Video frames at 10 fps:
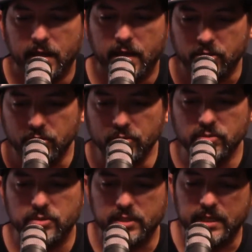
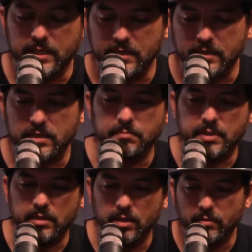usually can
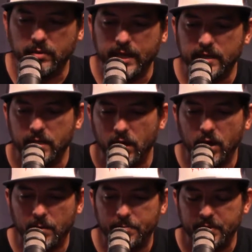be located
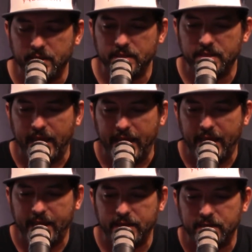up in the
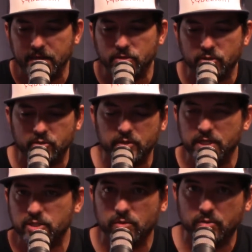attic, and your
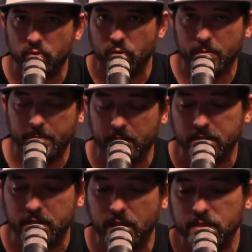traditional doorbell
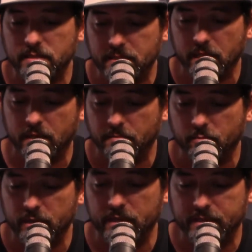does come
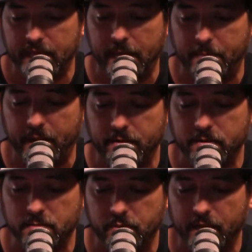with that power
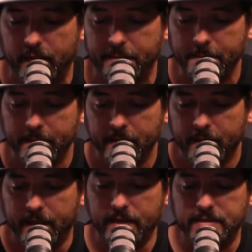supply.
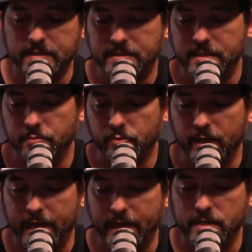And it's as simple
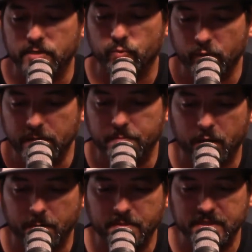as
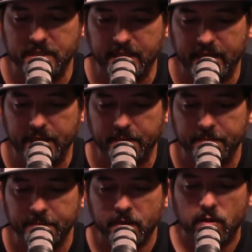repurposing that,
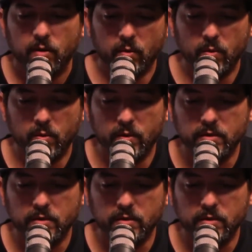or